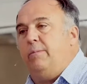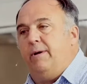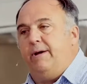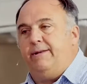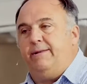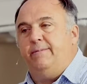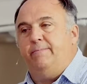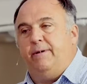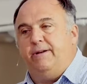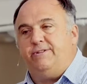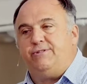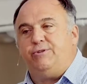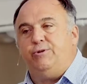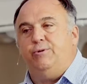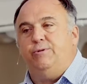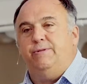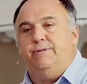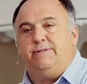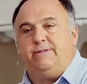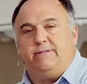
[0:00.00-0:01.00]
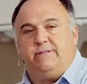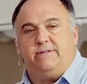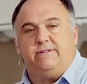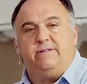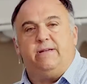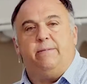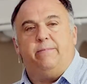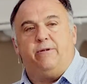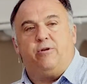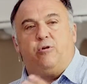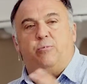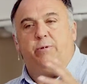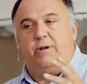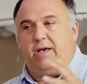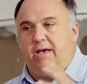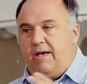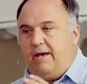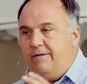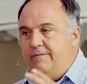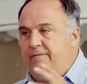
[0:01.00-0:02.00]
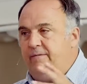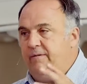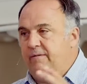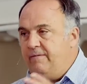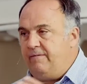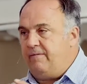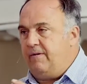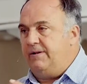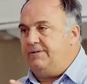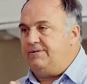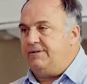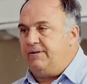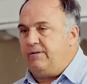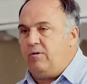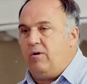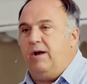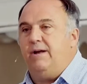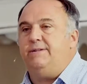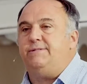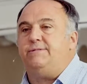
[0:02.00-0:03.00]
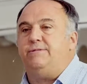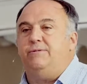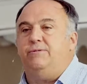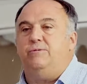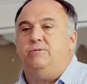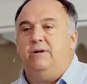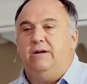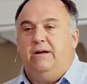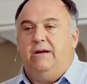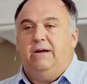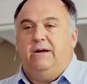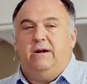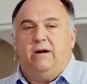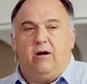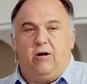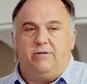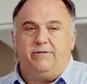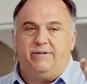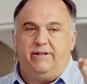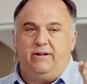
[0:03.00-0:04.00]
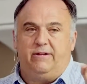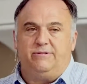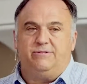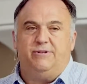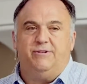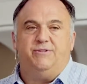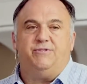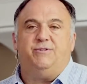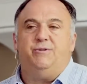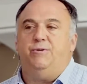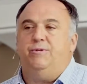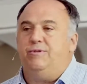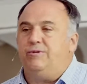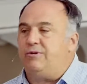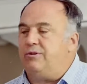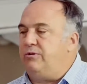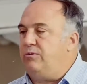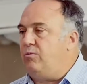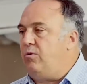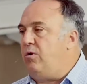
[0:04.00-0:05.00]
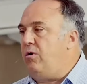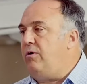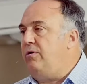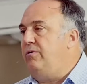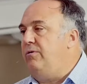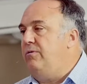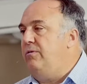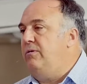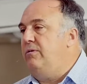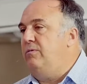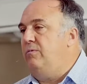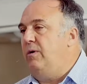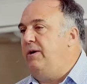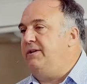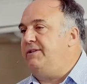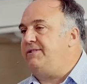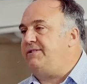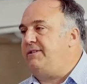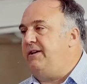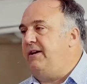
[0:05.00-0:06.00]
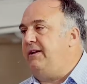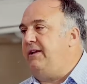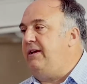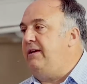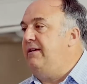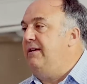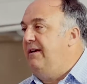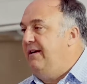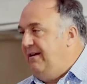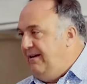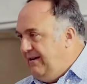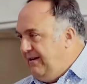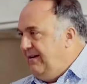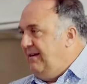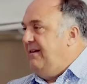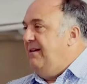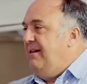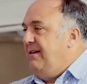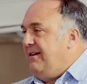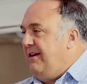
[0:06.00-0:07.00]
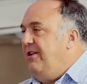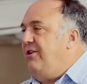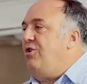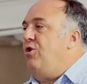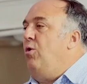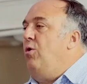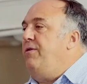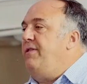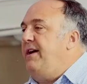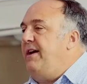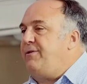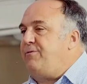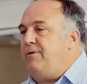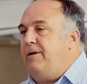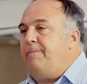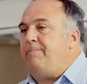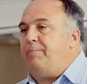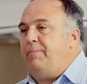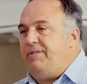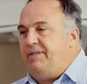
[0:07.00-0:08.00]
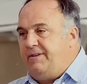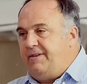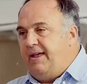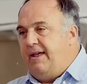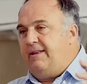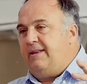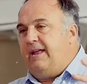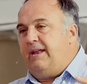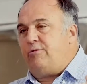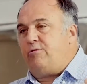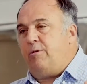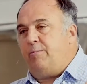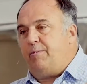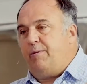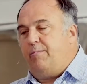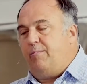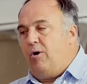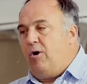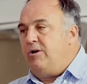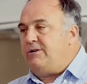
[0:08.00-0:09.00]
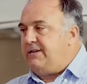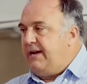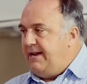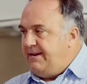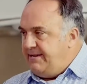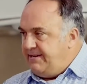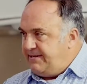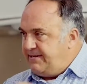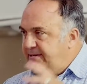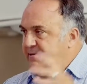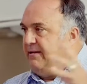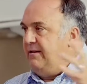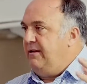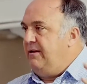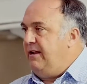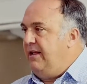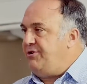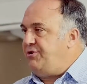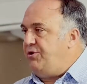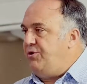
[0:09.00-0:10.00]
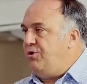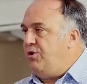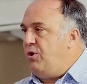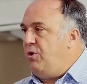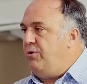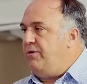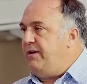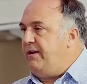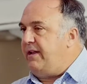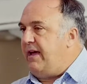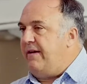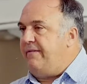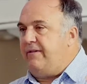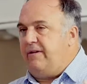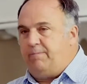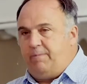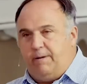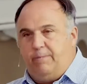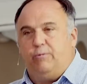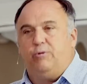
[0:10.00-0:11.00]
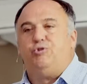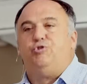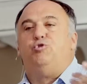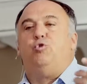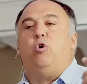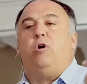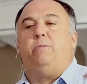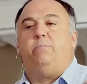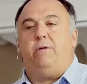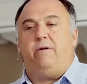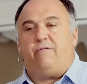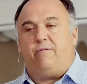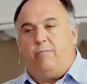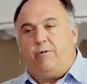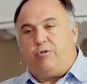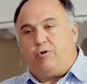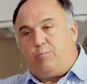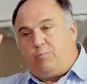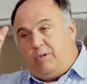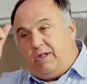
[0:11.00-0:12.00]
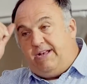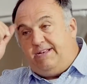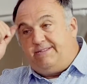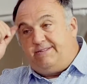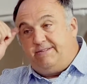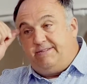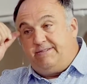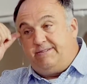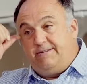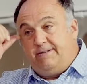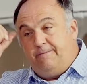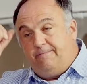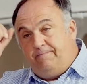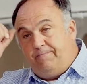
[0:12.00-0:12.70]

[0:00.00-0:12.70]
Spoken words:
my students at the seminary, but I have friends in Christ who are diligent students of the Word who want to study, can go on that trip. But the 10-day trip in March, I just let you know that I've had people join me from other places